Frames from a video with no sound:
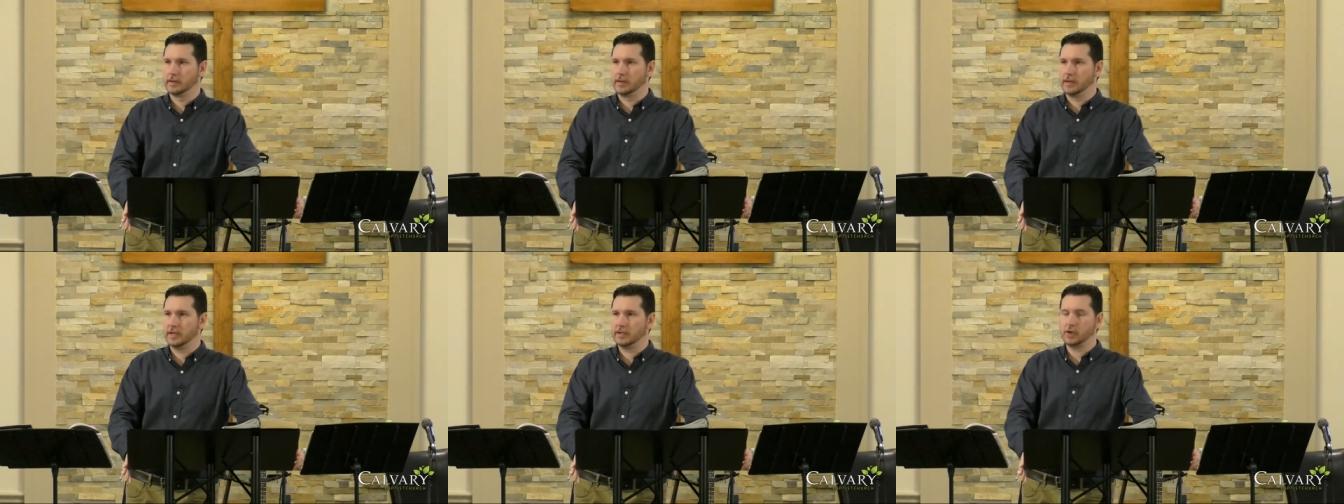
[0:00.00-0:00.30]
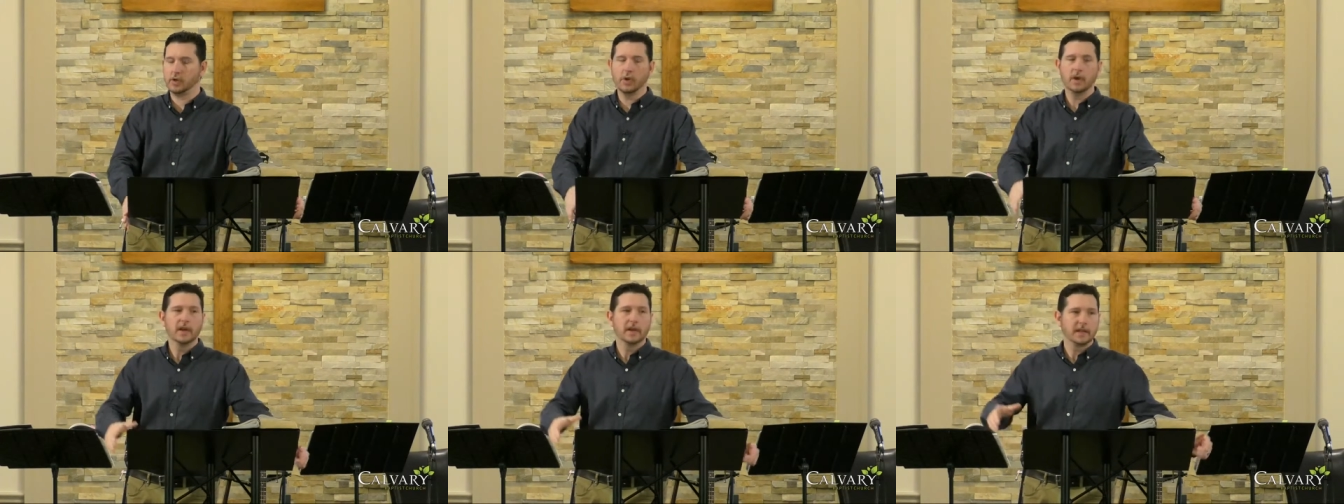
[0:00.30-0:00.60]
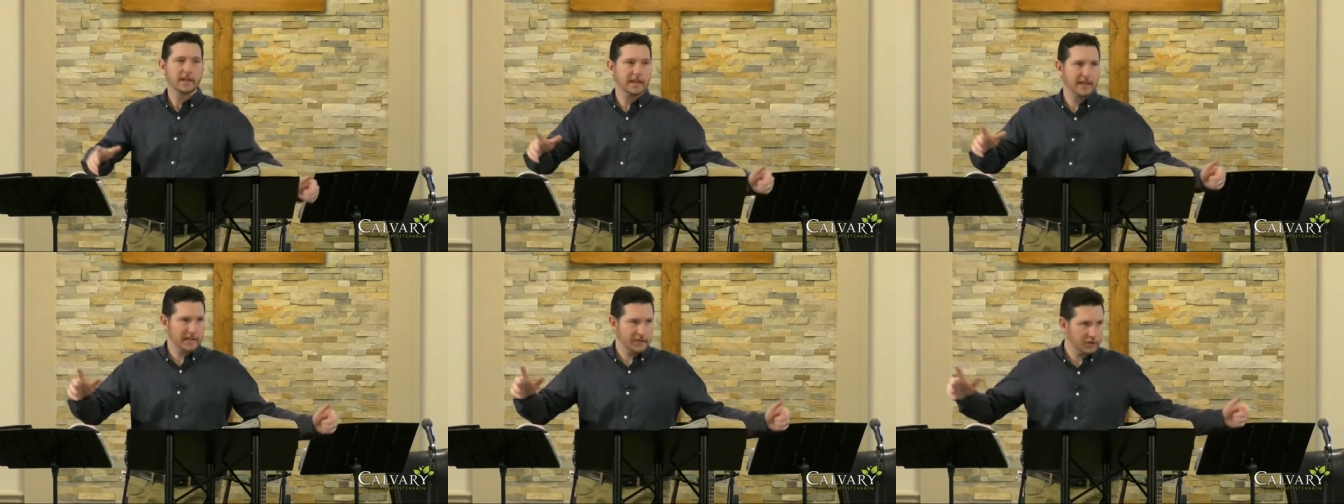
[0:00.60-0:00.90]
and so
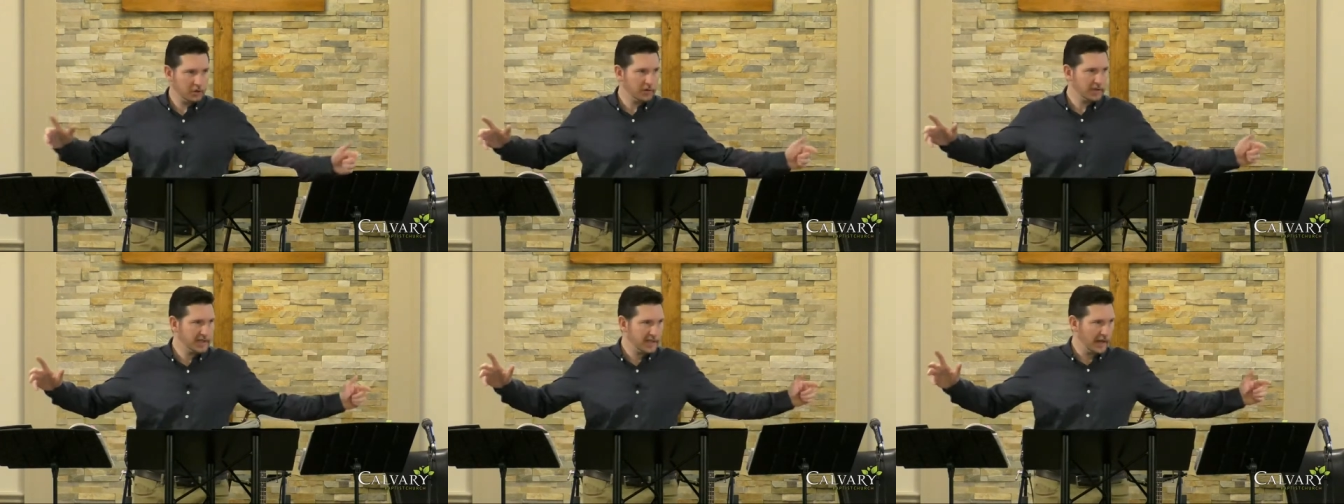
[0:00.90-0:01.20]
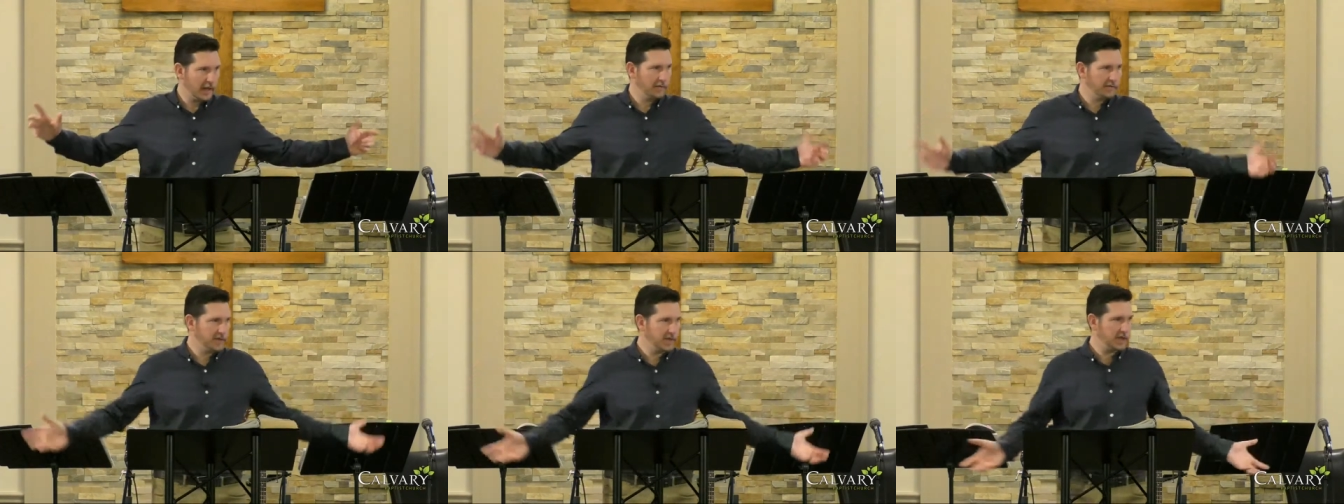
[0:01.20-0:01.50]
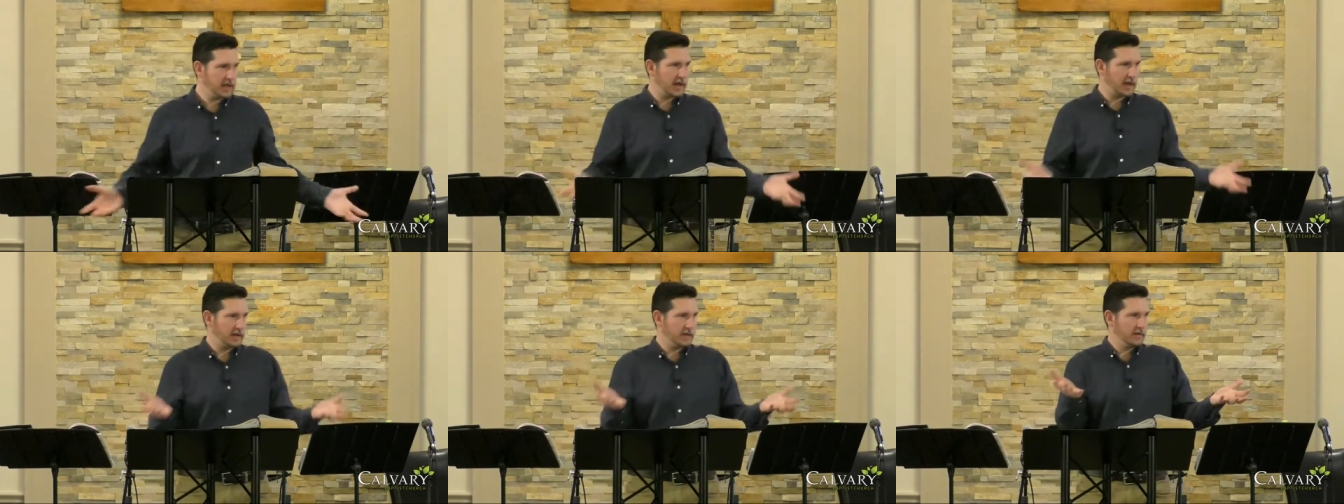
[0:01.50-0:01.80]
get yourself
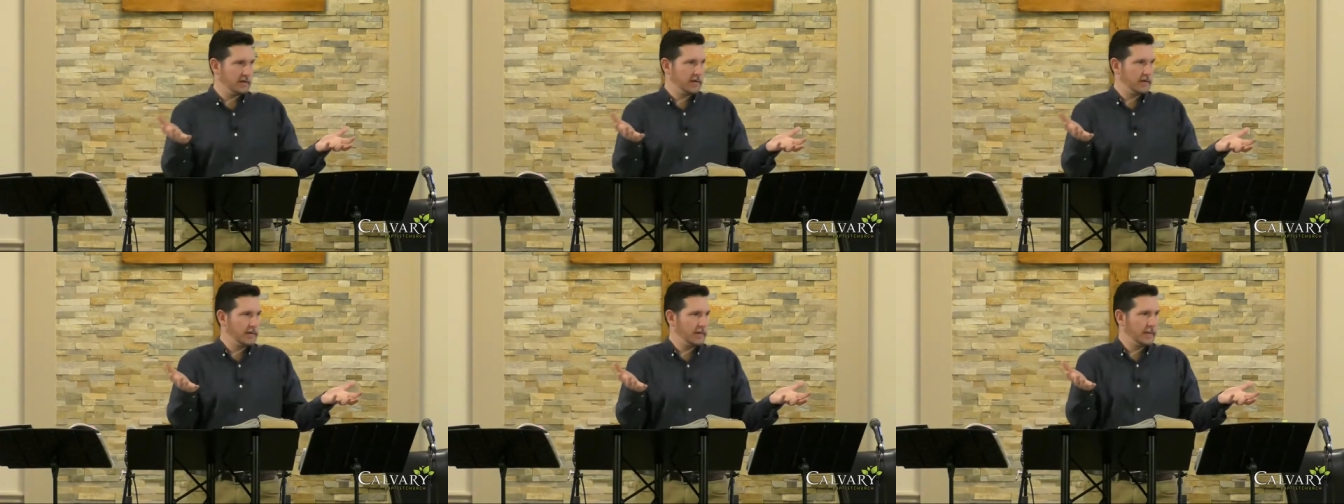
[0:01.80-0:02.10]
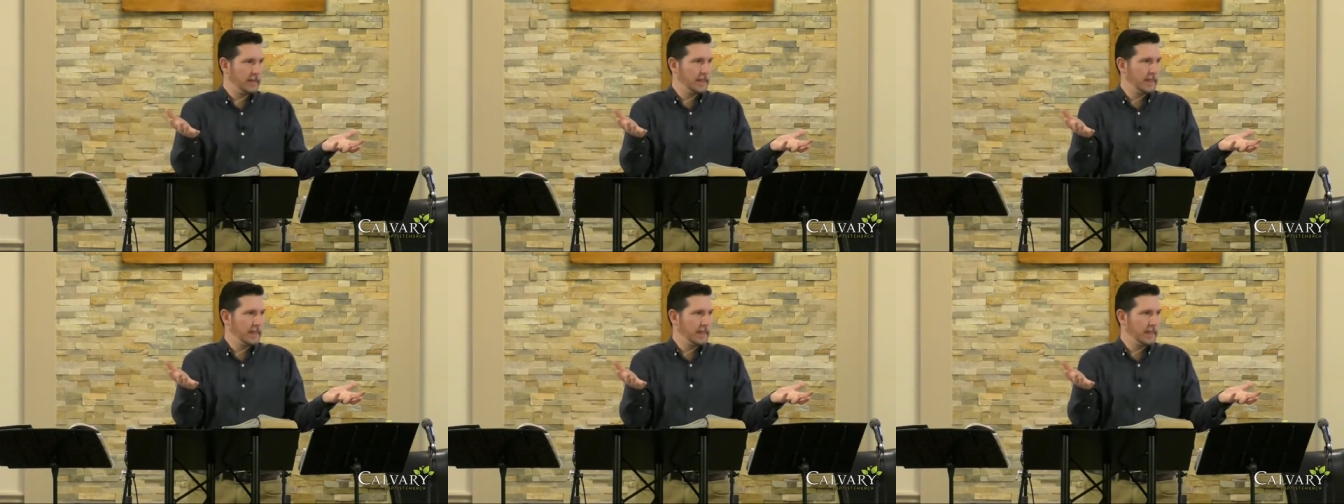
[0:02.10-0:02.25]
together.